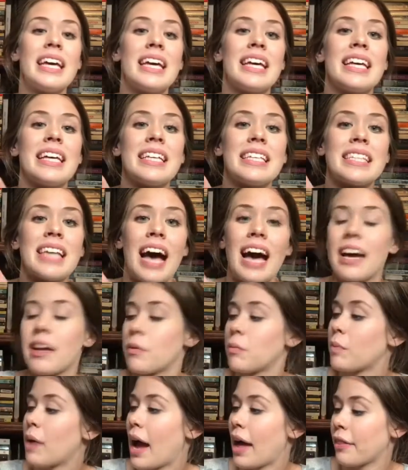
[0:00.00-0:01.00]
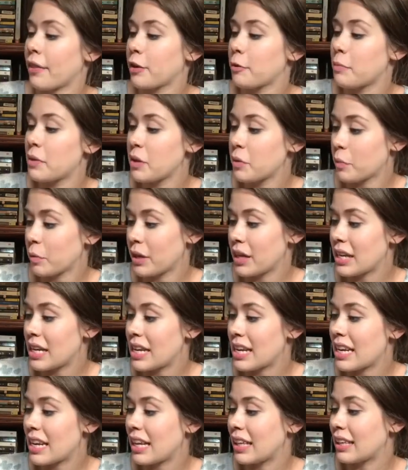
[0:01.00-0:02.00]
is I'd Rather Be
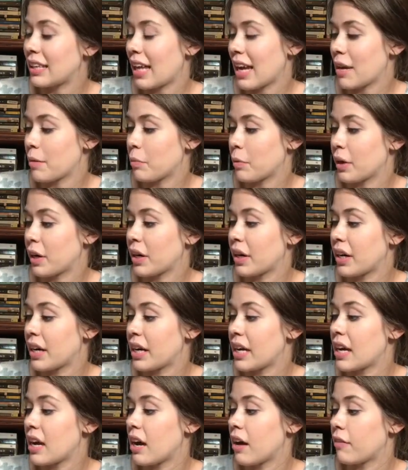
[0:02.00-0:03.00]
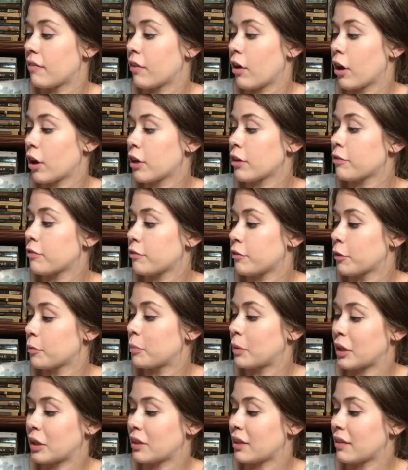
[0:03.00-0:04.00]
Reading A Library of Art for
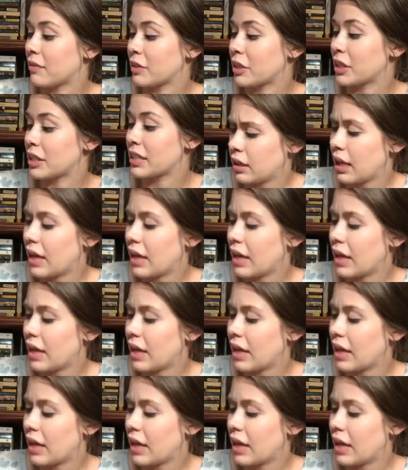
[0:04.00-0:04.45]
Book Lovers.